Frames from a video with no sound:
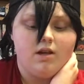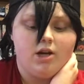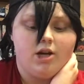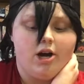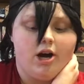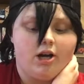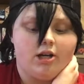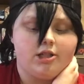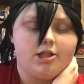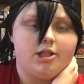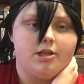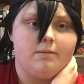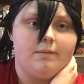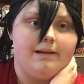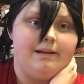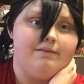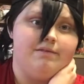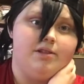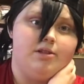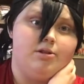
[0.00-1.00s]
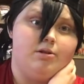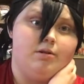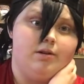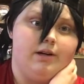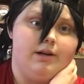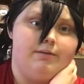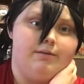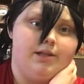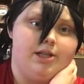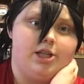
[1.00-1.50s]
costume
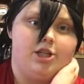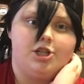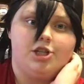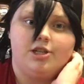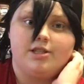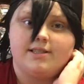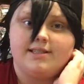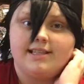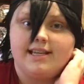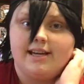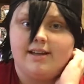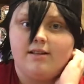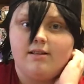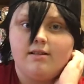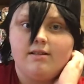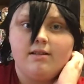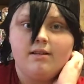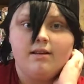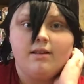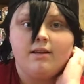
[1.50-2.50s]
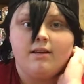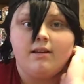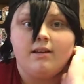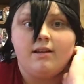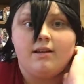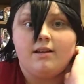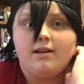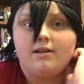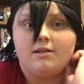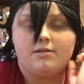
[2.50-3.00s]
inventory reduction sale.
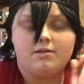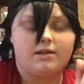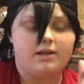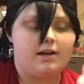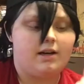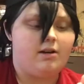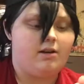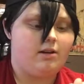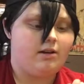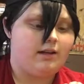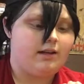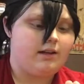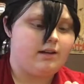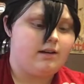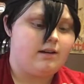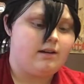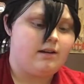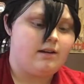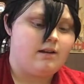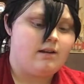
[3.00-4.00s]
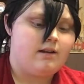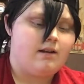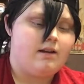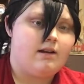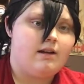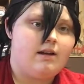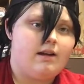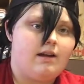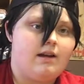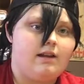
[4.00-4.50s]
That's what they called it.
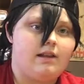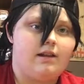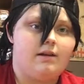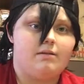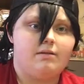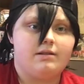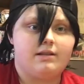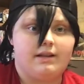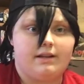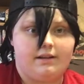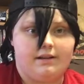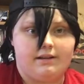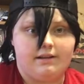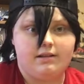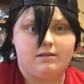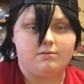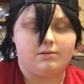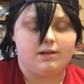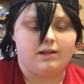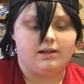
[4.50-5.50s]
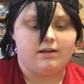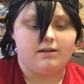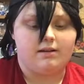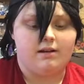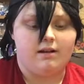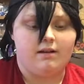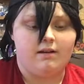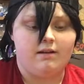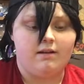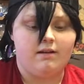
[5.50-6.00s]
And they were selling this wig
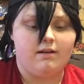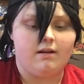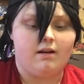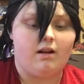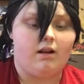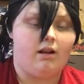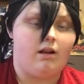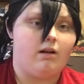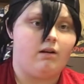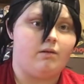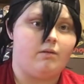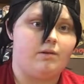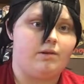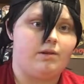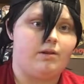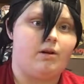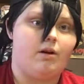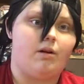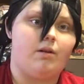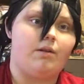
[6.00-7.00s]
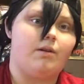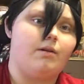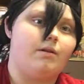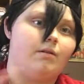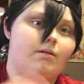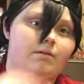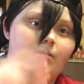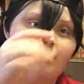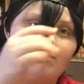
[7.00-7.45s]
along with all the